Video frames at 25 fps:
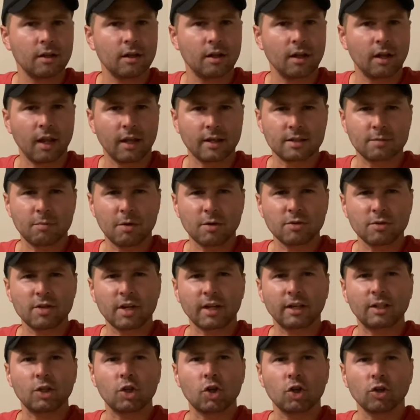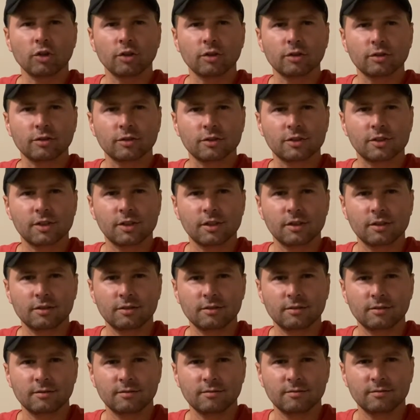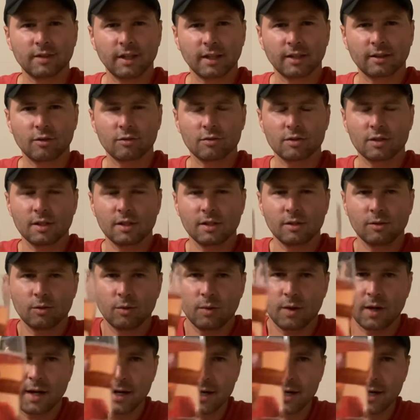Like, it smells like Nerds. Like those little,